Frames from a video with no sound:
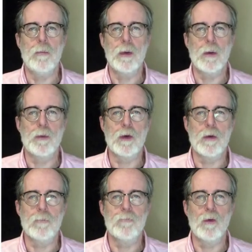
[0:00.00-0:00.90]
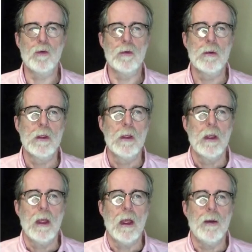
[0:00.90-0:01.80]
per folder.
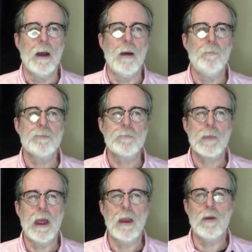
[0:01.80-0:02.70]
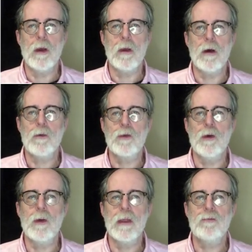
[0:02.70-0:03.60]
And
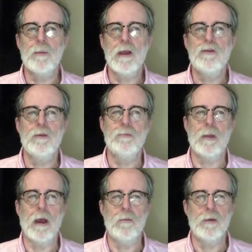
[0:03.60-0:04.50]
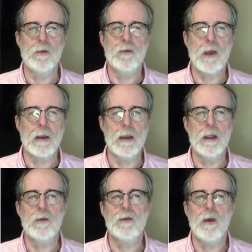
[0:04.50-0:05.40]
also, information viz
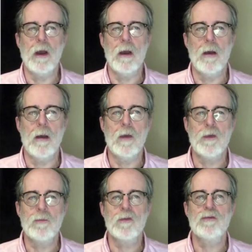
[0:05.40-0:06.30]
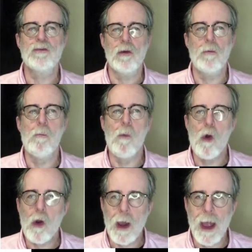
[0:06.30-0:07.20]
techniques attempt to show
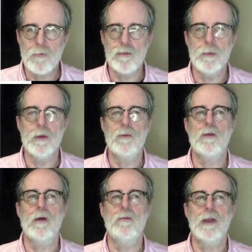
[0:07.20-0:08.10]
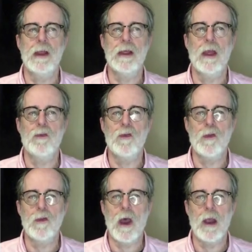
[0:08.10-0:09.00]
more attributes of data cases
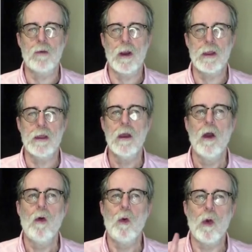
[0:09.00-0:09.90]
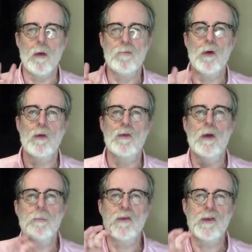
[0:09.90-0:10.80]
in the hierarchy or focus on
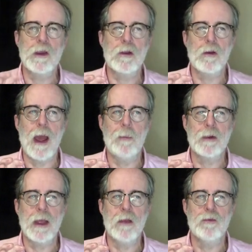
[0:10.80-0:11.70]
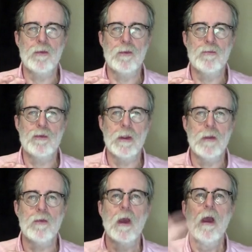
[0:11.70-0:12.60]
particular applications of
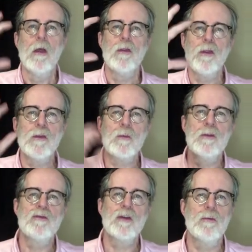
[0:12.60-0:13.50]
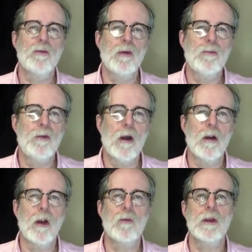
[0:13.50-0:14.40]
trees. The things we've shown so far
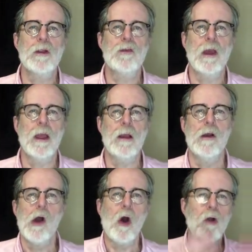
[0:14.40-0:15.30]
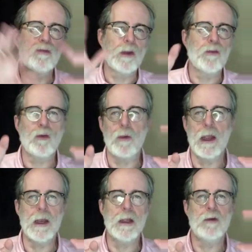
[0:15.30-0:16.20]
are really saying all trees are
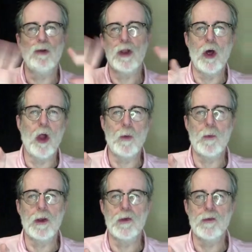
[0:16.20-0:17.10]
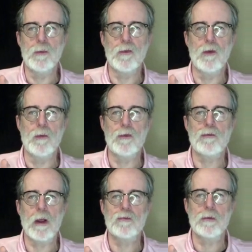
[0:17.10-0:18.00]
created equal and all we want to do is know
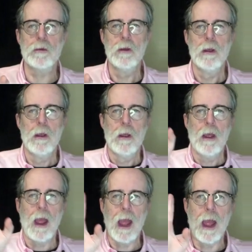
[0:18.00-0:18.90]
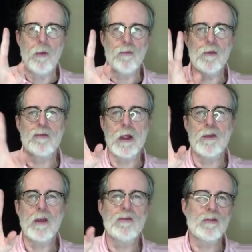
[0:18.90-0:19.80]
structure. As
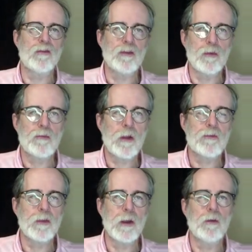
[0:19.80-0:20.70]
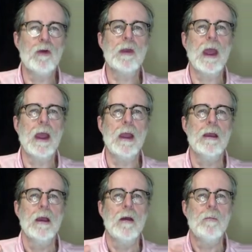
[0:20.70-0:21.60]
visualizations to show structure, they were okay.
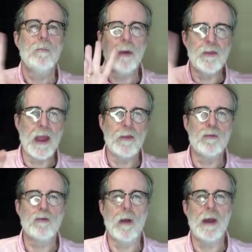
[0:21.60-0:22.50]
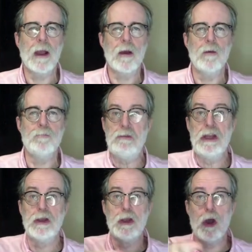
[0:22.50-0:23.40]
but they had the drawback of you
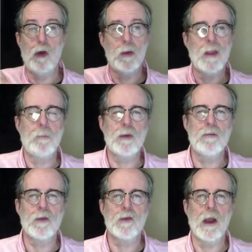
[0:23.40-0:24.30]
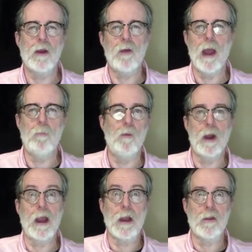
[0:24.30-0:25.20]
didn't know in that previous diagram what
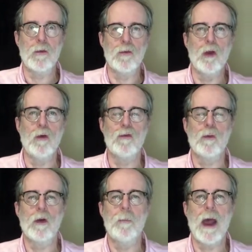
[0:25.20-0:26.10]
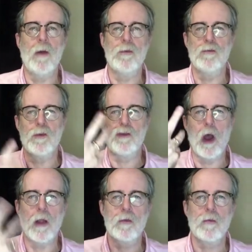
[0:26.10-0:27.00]
any of those nodes were about. They're just dots.